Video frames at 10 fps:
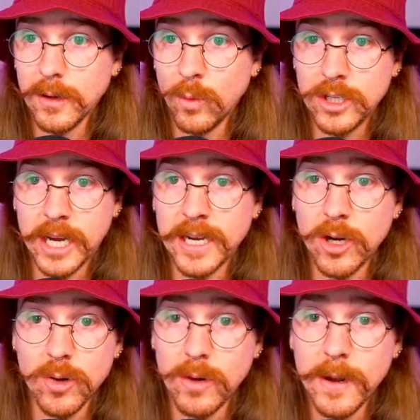which I
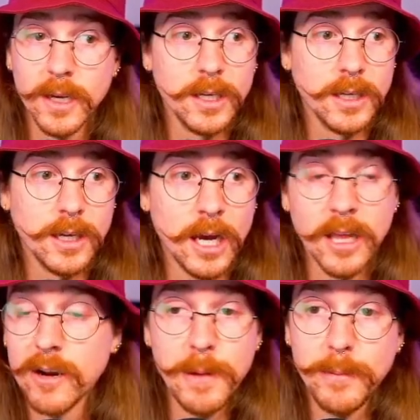know a
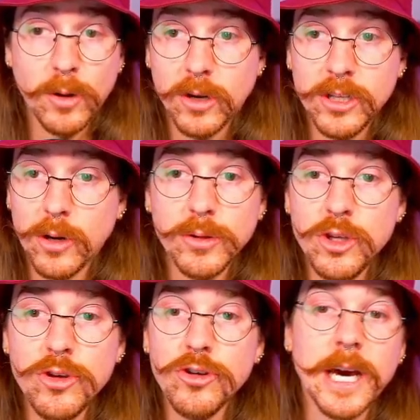lot of people, you know,
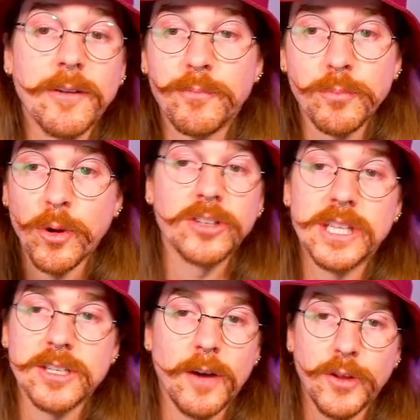you, you kind of brush
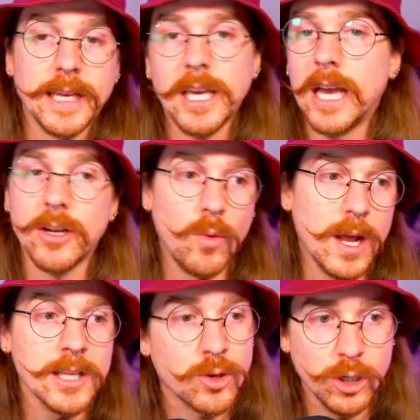this off. You're like, yeah, you know
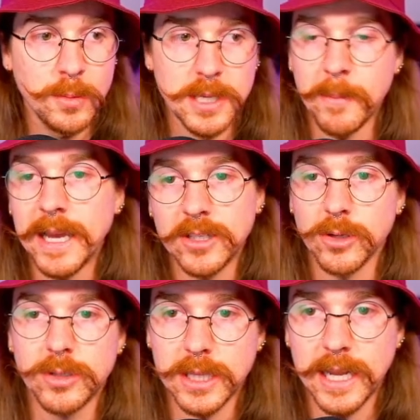what? It's groups. I make it
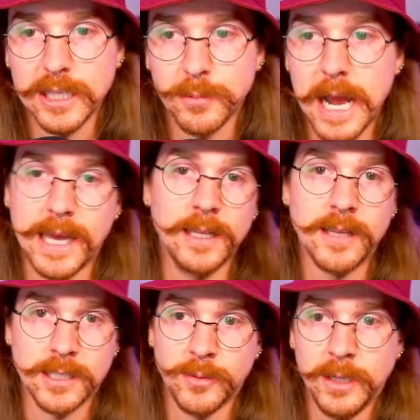through to the next bracket. It
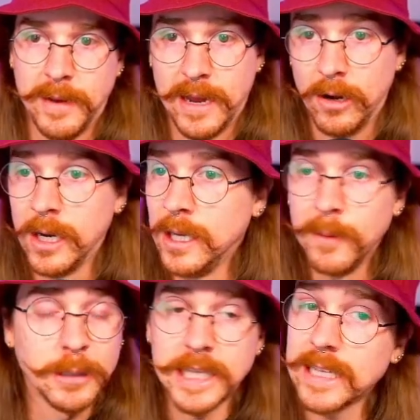doesn't really matter.
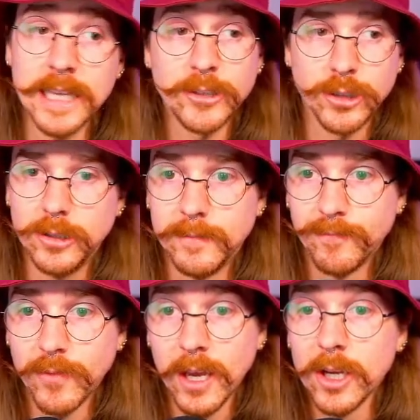But that's not true.
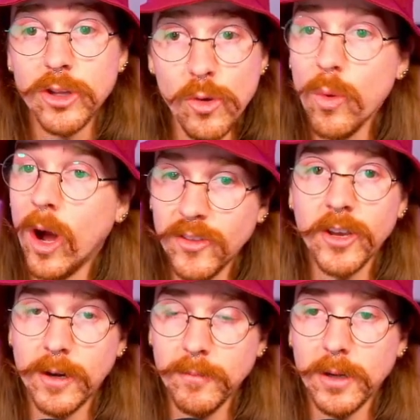You want to
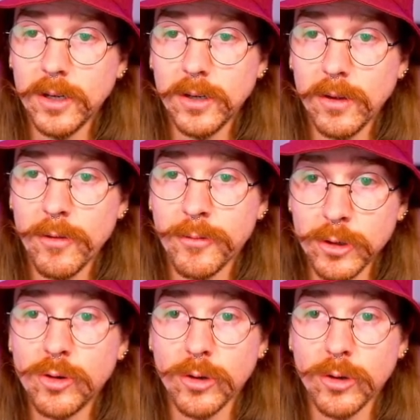come through